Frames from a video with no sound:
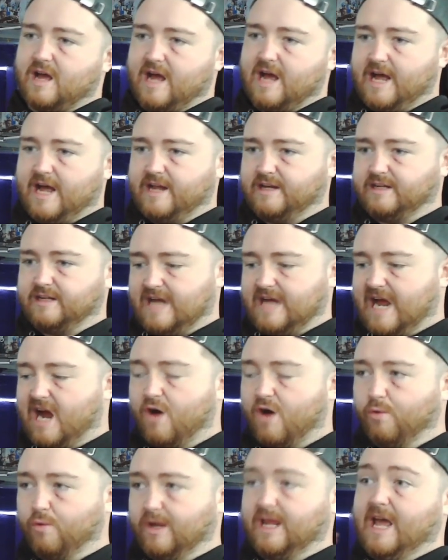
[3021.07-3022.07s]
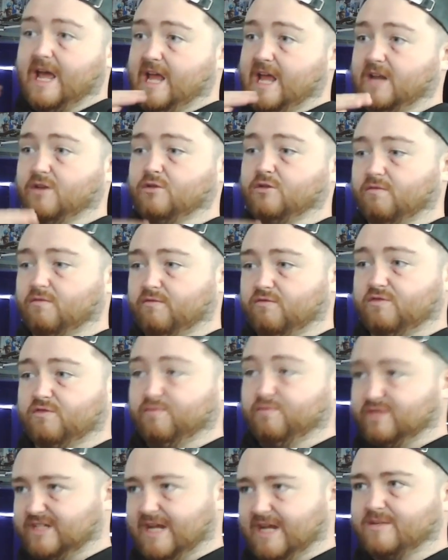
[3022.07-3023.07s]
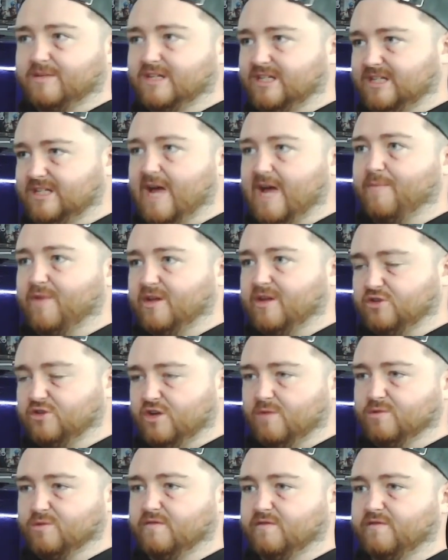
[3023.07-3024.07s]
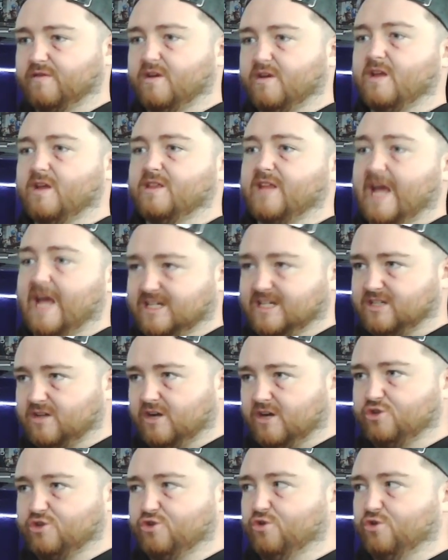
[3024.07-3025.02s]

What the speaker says: and how are we getting from step to step in terms of the exercise